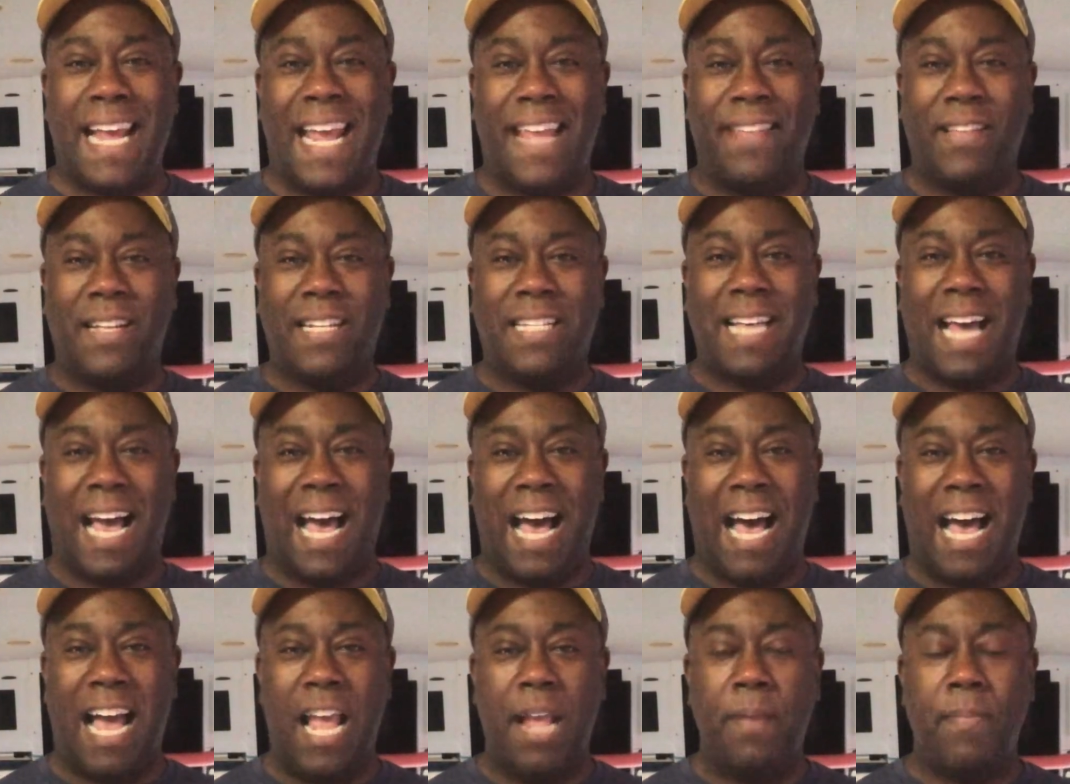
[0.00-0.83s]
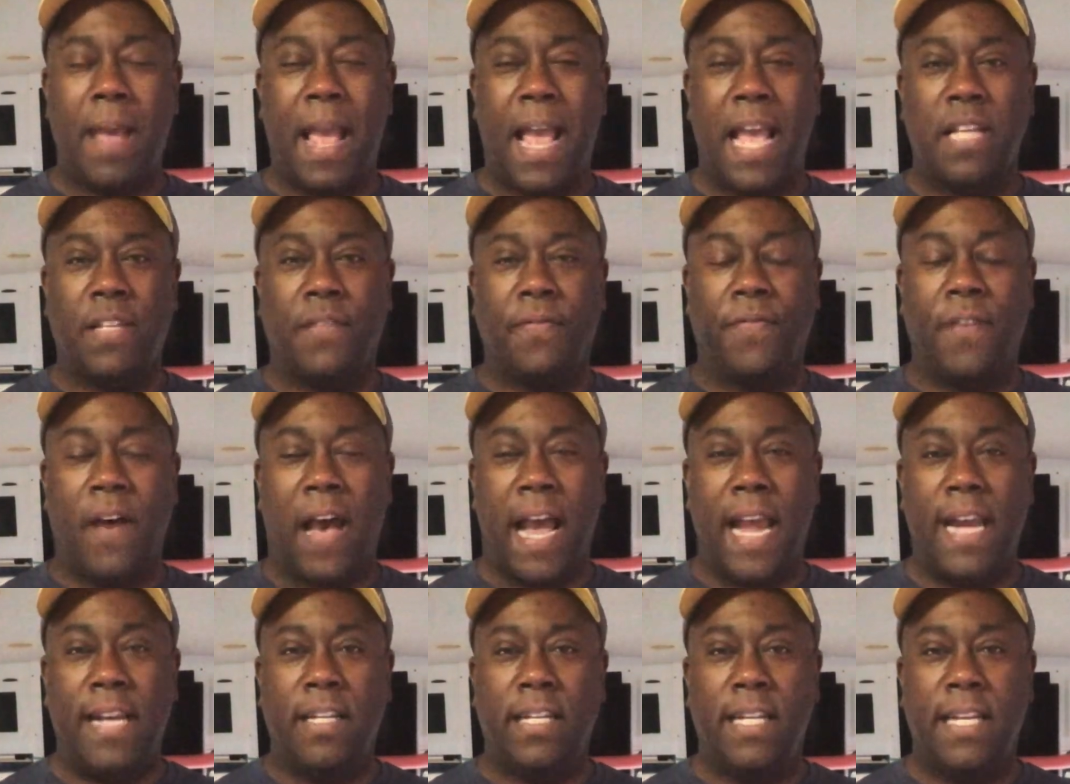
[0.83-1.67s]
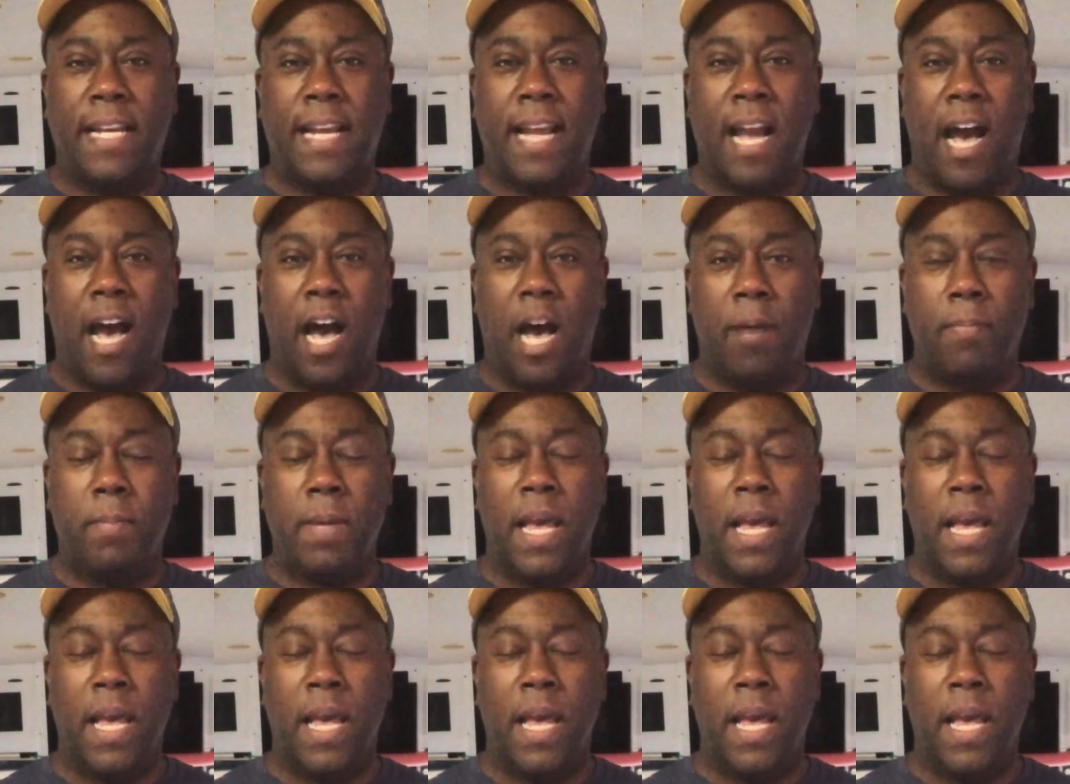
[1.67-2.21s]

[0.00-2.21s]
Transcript: and the time has finally come